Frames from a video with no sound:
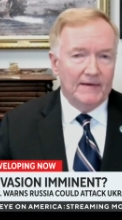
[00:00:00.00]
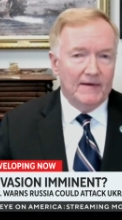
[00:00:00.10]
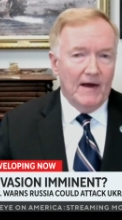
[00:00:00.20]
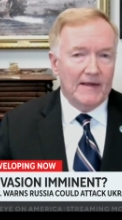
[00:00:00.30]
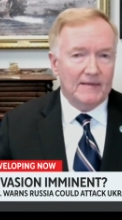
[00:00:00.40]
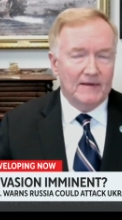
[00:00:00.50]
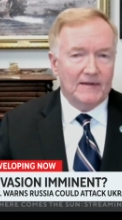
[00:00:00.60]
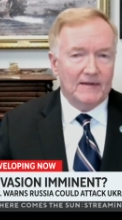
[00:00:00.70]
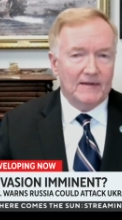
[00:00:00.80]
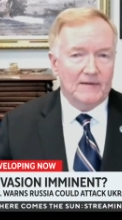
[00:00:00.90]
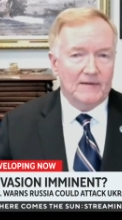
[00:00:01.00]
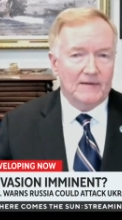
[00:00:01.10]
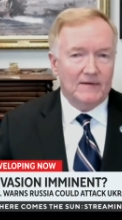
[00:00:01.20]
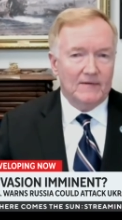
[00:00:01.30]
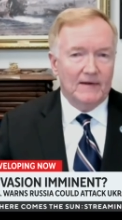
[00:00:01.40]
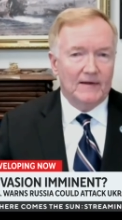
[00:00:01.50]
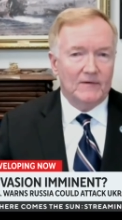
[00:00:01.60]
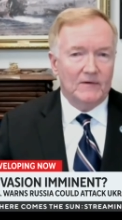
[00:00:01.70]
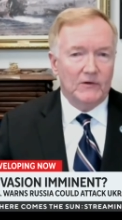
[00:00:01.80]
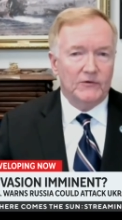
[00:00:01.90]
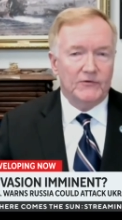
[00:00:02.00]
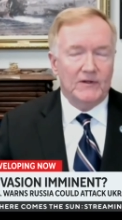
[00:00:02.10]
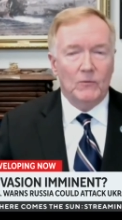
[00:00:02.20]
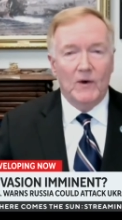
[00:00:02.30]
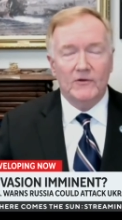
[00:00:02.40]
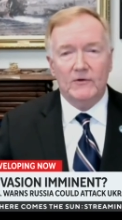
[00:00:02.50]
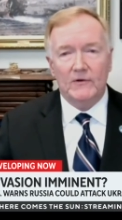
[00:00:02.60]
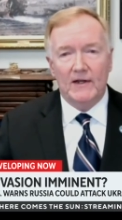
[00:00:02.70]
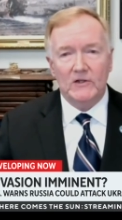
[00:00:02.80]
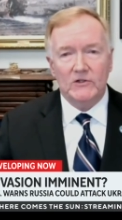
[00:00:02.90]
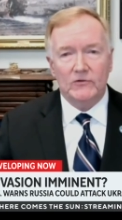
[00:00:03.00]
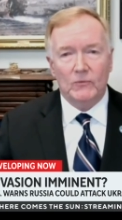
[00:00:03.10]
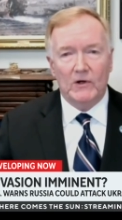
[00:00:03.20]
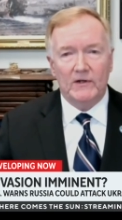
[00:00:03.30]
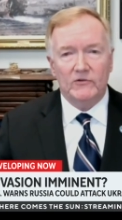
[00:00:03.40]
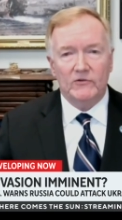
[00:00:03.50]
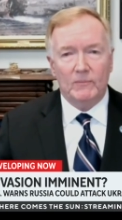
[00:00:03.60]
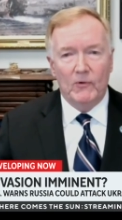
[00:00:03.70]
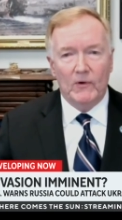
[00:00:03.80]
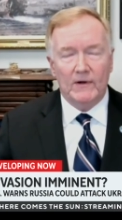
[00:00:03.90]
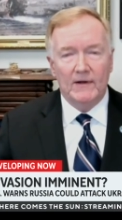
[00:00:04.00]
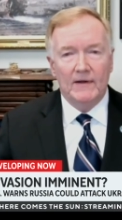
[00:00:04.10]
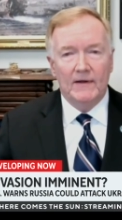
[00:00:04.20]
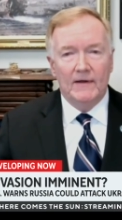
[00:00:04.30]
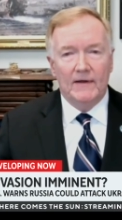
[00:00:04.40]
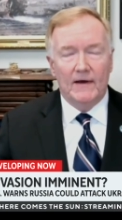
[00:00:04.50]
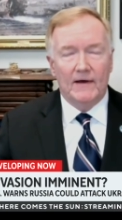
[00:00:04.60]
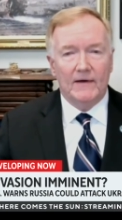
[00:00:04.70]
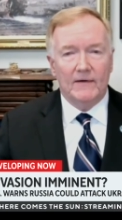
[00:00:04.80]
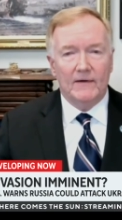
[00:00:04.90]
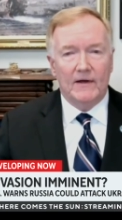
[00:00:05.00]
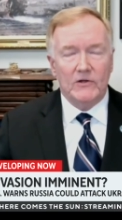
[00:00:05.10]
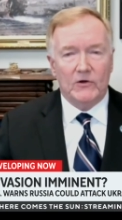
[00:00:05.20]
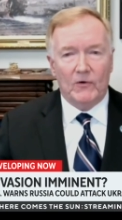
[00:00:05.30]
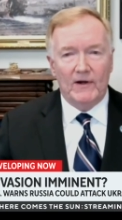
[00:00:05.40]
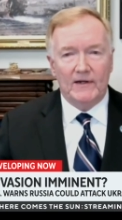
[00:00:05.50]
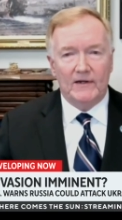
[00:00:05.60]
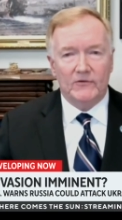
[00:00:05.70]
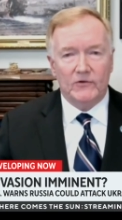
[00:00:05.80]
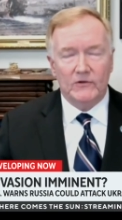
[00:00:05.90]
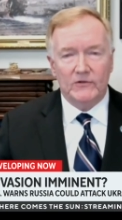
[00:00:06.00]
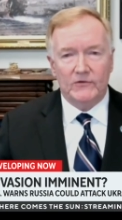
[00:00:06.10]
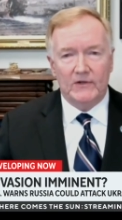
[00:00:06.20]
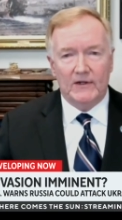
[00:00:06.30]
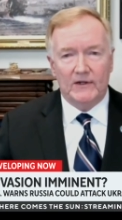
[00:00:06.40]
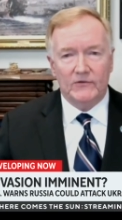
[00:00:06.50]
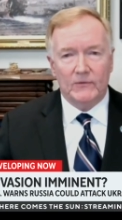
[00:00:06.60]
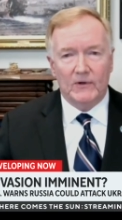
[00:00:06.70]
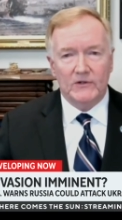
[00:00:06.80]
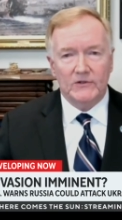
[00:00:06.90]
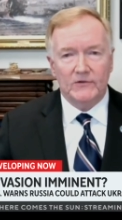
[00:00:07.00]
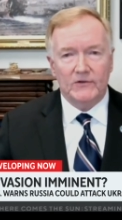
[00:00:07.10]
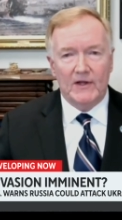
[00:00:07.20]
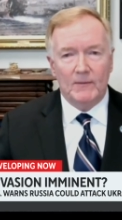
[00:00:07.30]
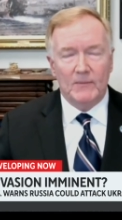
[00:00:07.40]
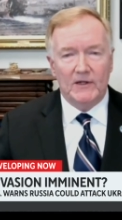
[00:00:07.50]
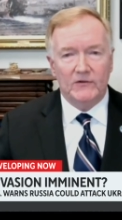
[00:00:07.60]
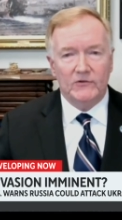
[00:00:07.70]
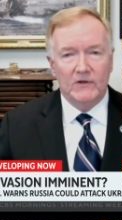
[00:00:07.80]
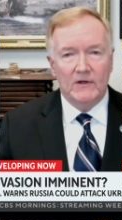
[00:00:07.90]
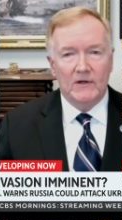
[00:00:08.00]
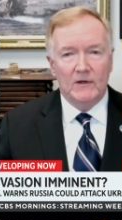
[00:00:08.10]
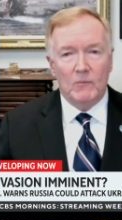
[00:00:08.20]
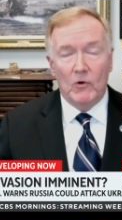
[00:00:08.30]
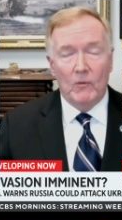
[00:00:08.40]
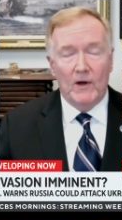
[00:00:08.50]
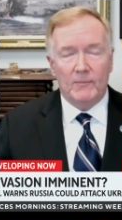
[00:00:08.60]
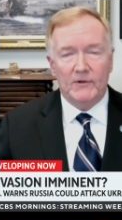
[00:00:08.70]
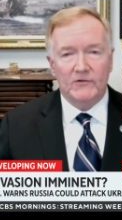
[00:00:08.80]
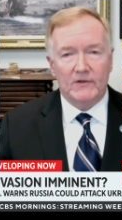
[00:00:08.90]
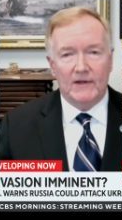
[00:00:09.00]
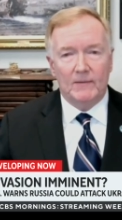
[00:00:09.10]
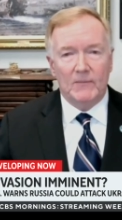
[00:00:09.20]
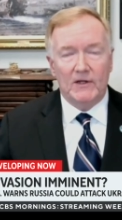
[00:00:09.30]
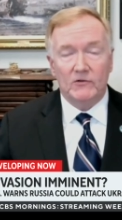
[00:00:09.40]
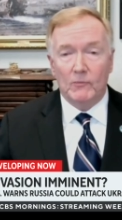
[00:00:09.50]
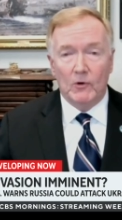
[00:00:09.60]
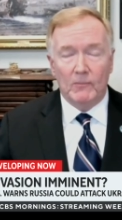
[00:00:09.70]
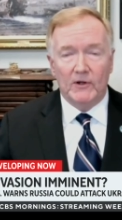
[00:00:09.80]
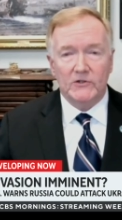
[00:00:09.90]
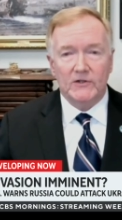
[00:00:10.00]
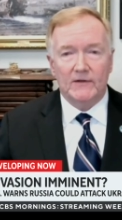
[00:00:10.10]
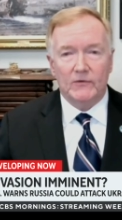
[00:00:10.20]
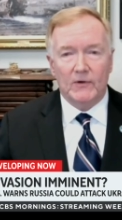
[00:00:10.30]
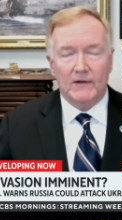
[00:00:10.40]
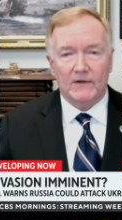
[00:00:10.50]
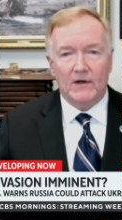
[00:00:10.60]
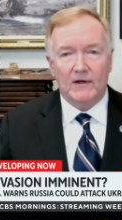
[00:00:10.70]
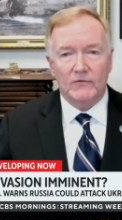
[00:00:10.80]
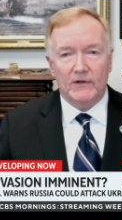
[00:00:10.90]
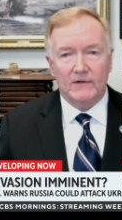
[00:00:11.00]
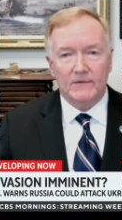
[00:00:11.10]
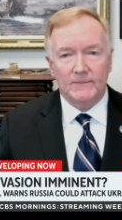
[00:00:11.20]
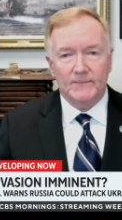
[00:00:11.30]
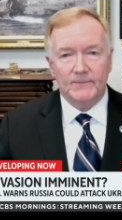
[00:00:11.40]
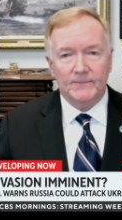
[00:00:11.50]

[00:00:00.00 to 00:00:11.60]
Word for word: then I think that you'll see Western nations wanting to support a Ukrainian insurgency against the Russians. And that means more weapons, and that means more bloodshed throughout the conflict.